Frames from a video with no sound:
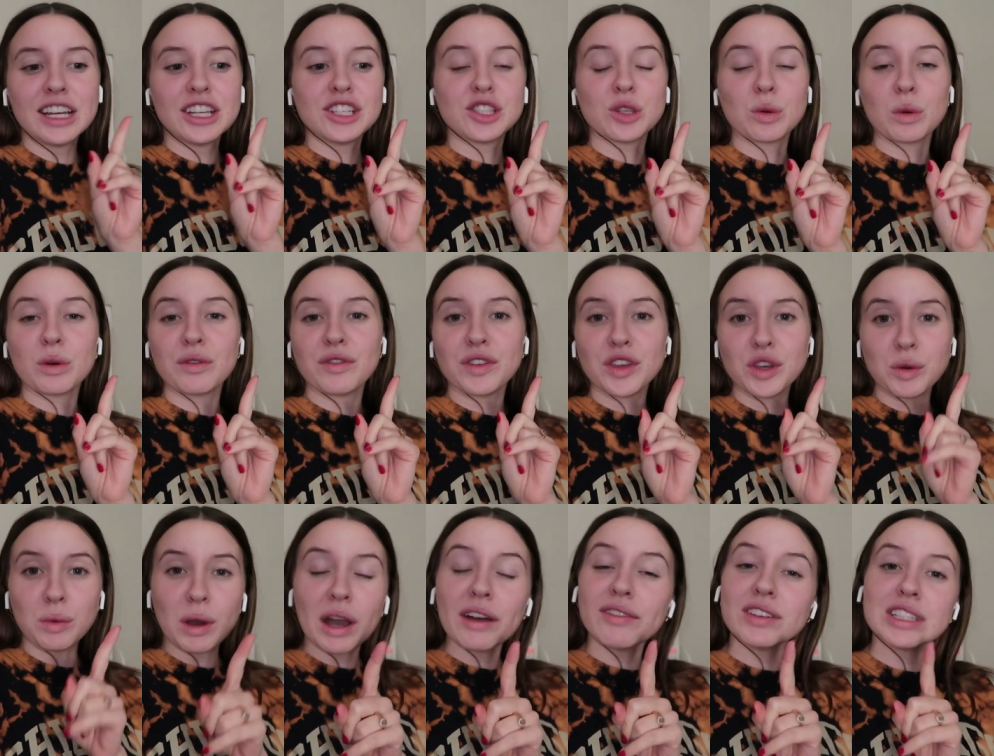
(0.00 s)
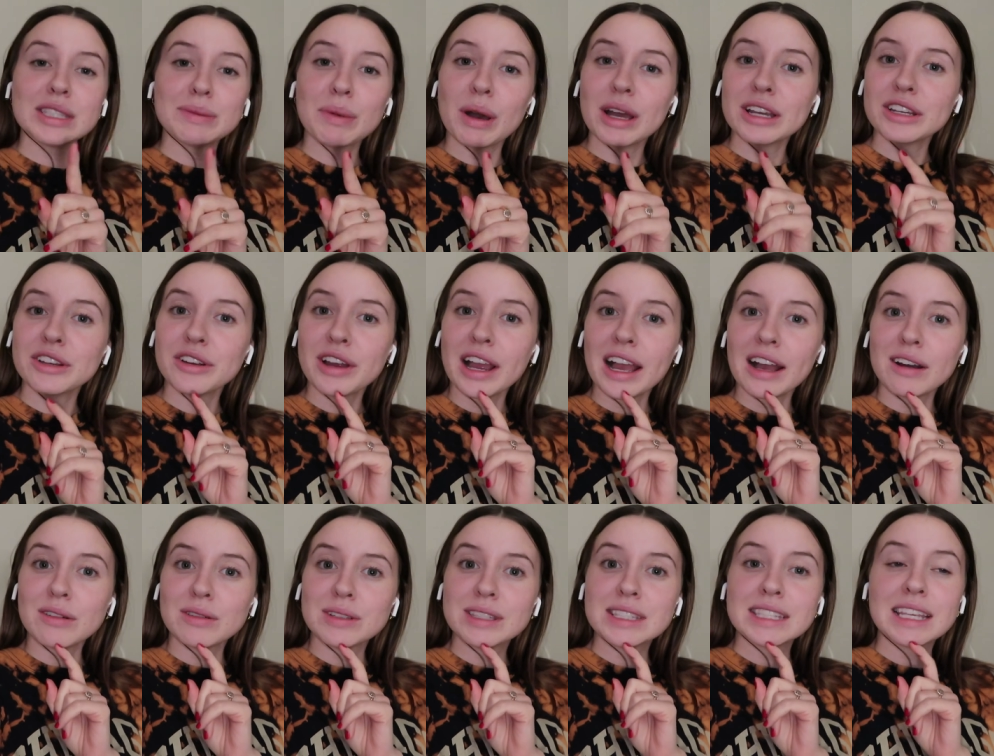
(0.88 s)
So if you have a spot in your
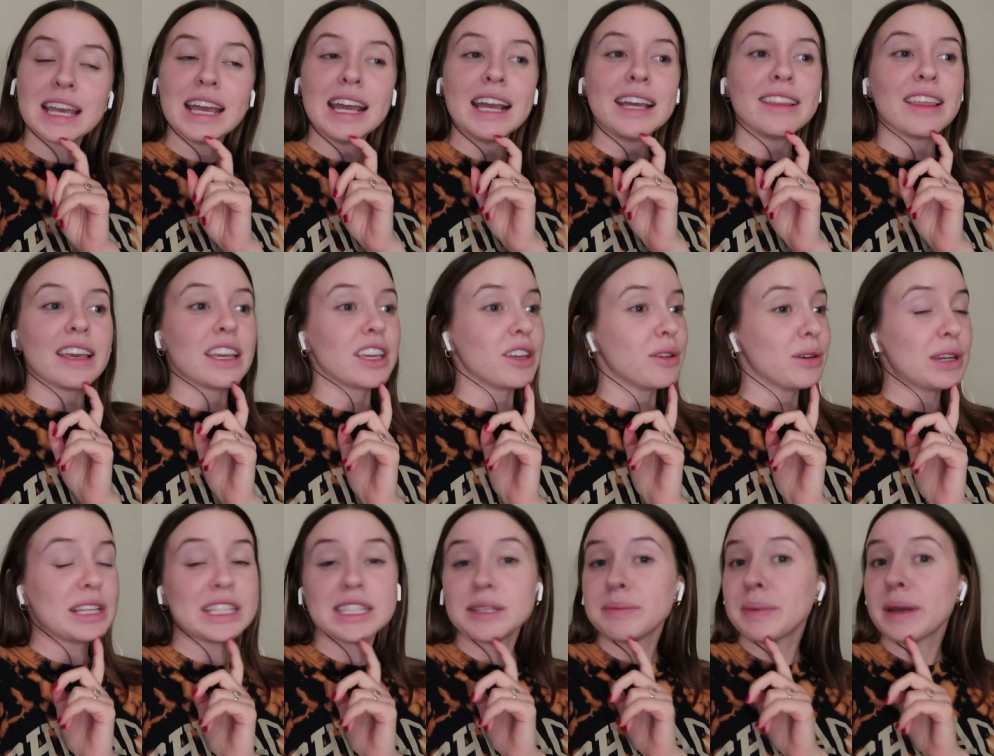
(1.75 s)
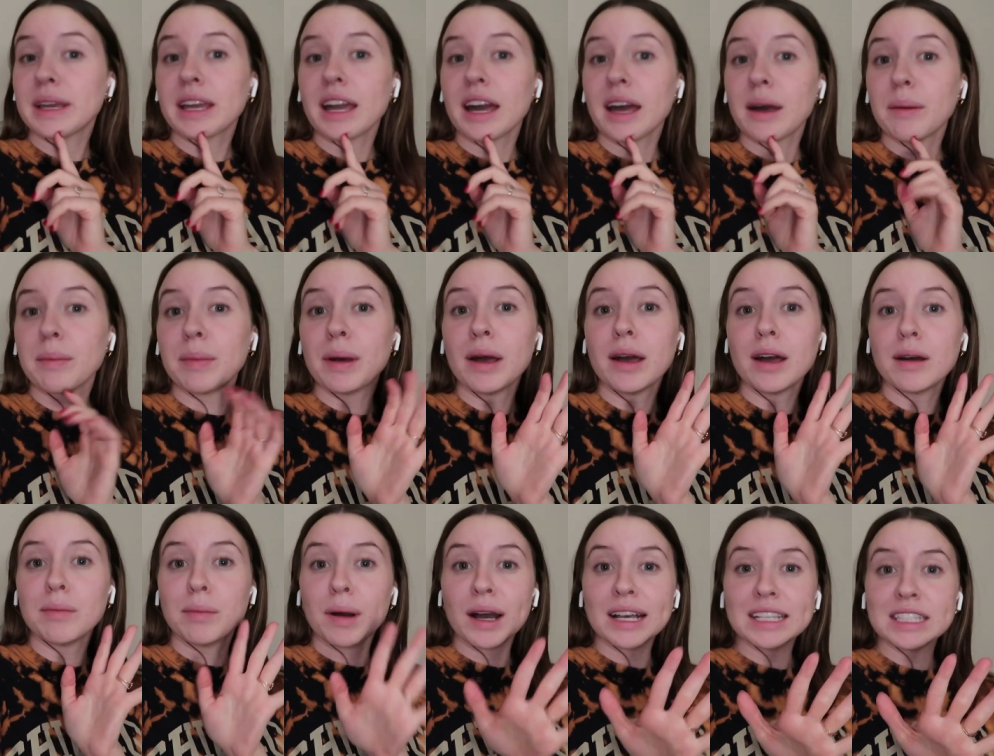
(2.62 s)
house that you need to pick up,
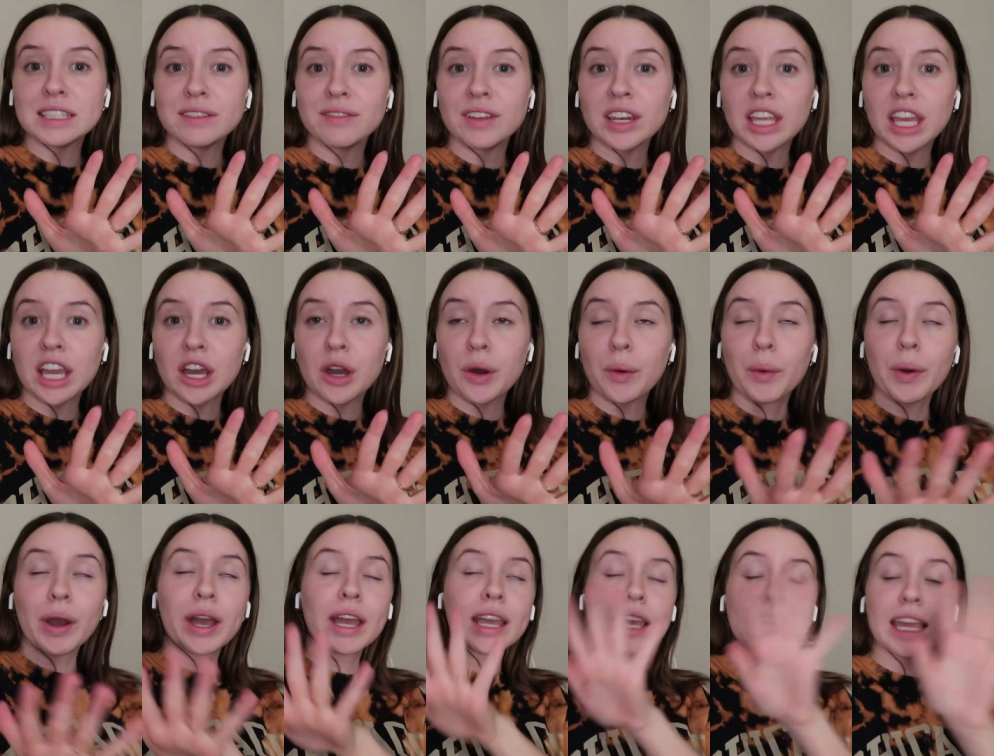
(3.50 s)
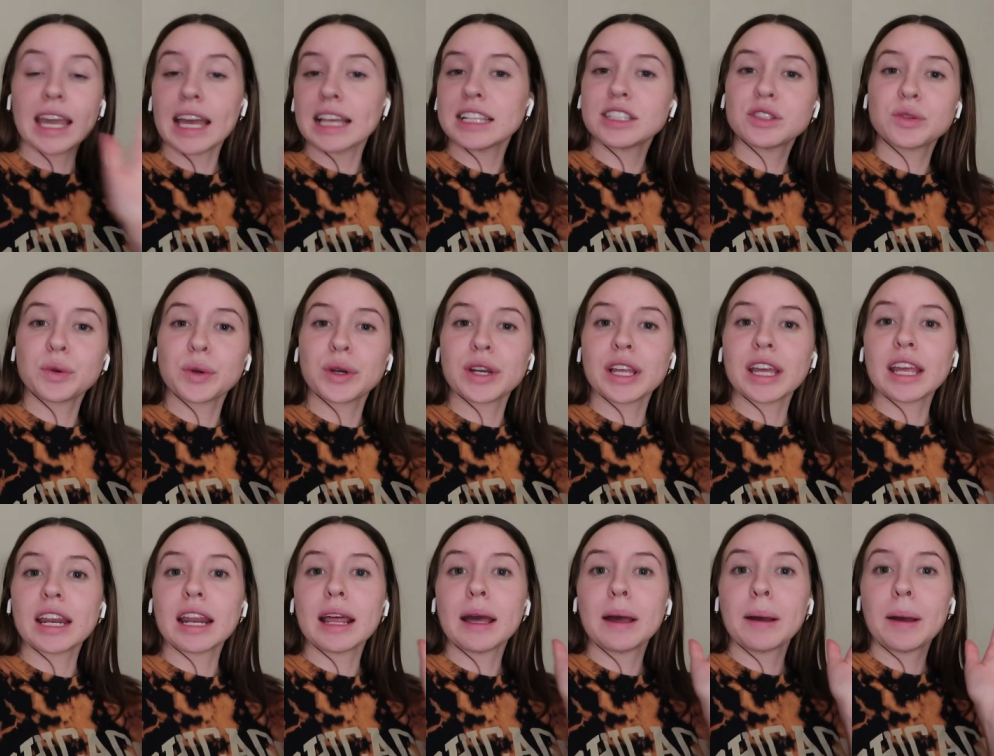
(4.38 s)
pause the video, get
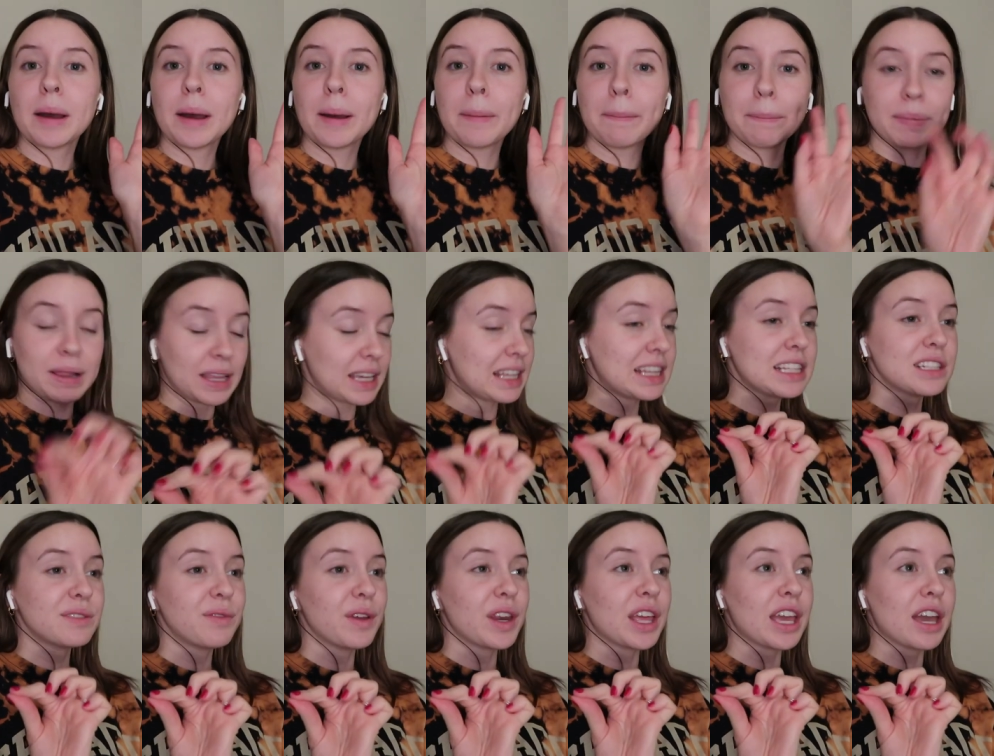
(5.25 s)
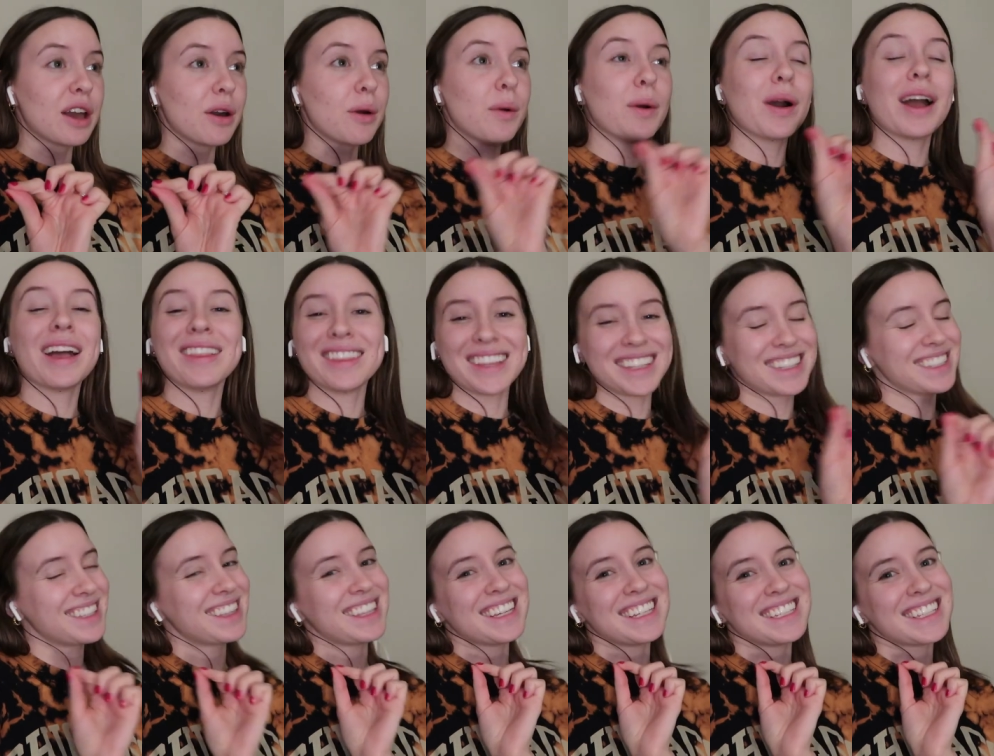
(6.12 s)
sorted, play this video, and
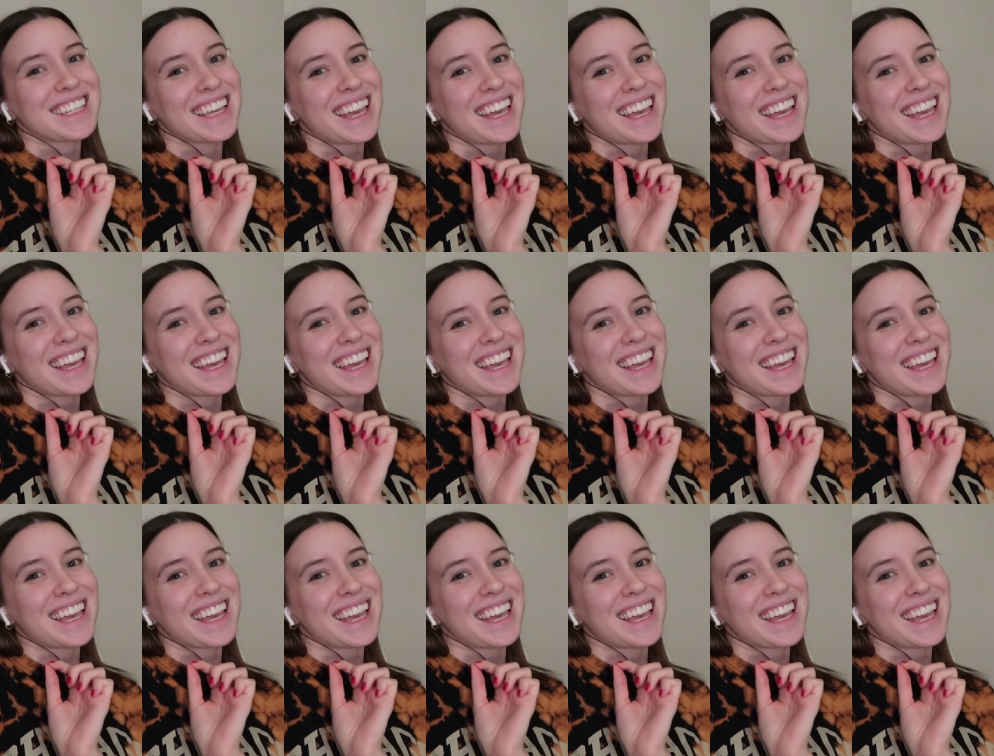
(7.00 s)
let's clean